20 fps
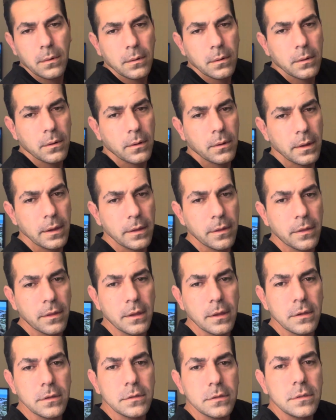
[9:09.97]
go like
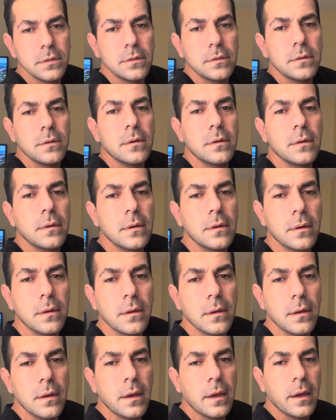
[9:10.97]
this
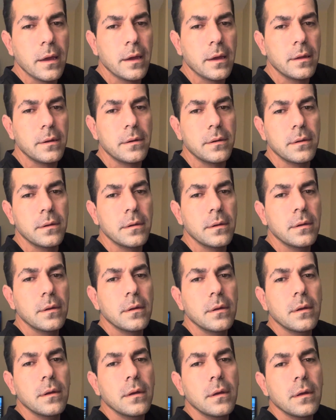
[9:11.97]
and
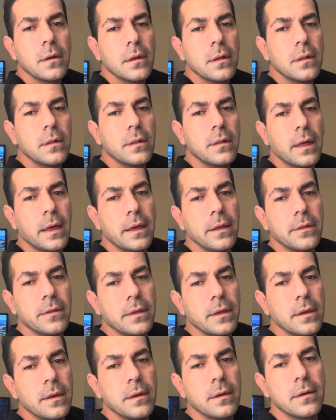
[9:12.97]

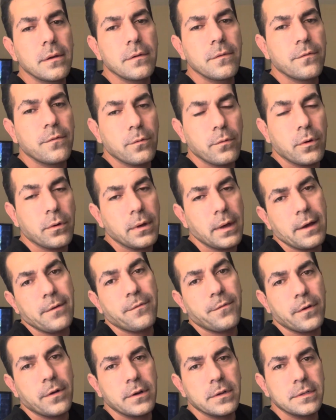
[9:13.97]
lightly, well, at
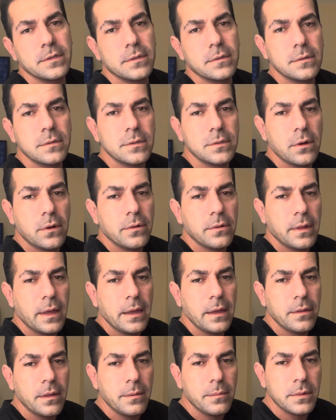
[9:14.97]
first start
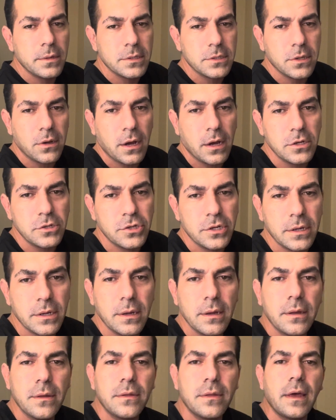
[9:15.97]
lightly massaging
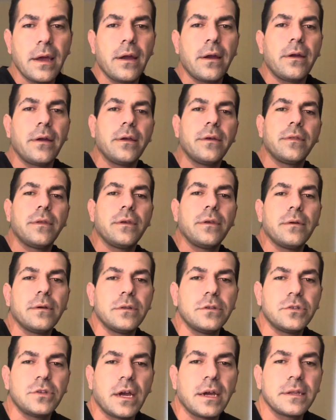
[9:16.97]
the area that you
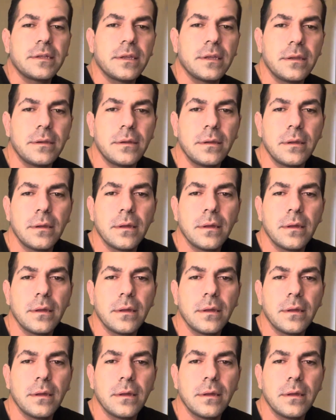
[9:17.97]
injected.